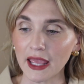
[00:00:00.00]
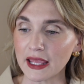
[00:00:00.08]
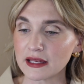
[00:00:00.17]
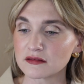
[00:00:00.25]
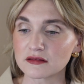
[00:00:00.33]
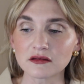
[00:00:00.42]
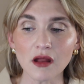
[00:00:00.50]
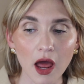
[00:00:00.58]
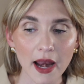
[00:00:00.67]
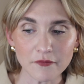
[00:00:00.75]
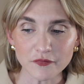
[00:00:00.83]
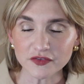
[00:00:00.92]
It does
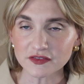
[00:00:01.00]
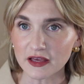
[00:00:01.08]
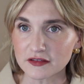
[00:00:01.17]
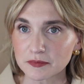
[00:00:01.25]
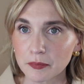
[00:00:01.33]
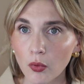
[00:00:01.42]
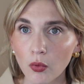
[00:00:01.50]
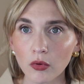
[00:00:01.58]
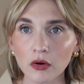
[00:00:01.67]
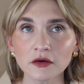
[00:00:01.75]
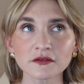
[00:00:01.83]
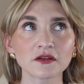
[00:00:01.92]
not emphasize
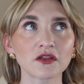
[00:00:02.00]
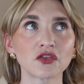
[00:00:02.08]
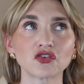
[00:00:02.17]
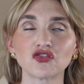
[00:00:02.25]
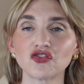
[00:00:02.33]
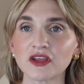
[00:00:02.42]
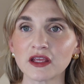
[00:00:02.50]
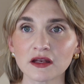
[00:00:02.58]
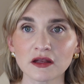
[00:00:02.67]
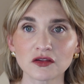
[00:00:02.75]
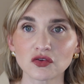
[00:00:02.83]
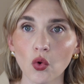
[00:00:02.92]
pores. The
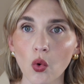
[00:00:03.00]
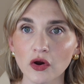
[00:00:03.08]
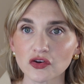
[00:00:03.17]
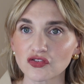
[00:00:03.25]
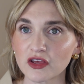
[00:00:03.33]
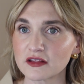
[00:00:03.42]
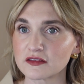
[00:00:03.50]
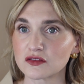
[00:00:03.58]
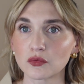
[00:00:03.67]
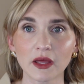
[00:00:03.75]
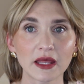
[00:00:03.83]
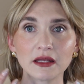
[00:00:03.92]
sheen is gorgeous.
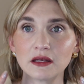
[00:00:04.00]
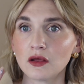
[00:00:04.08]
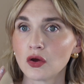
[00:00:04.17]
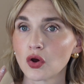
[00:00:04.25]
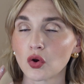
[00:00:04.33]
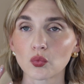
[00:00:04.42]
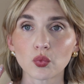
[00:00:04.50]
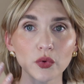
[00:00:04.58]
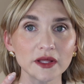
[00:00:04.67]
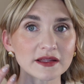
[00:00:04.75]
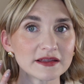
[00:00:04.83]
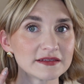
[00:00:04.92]
You can
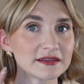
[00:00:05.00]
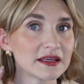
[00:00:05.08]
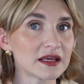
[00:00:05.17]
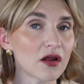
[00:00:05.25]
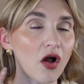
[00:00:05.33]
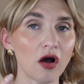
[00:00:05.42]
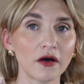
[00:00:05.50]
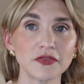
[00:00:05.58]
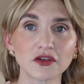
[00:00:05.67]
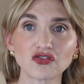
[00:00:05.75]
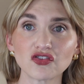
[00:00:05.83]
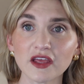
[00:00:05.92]
really see it on
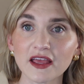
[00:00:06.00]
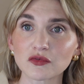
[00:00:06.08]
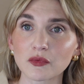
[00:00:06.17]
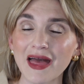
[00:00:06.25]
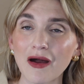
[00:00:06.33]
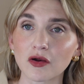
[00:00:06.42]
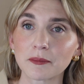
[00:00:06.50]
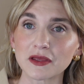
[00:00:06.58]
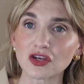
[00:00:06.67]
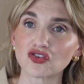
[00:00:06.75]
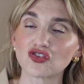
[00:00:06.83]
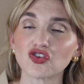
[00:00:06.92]
the cheeks without it
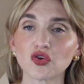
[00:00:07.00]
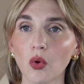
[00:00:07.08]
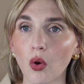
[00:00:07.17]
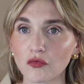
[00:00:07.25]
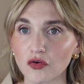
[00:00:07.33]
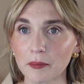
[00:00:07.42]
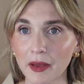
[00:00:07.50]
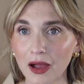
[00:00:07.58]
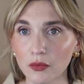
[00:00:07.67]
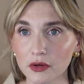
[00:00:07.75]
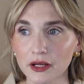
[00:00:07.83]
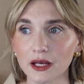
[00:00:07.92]
being too
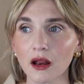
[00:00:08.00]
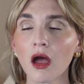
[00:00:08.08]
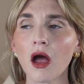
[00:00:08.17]
overpowering.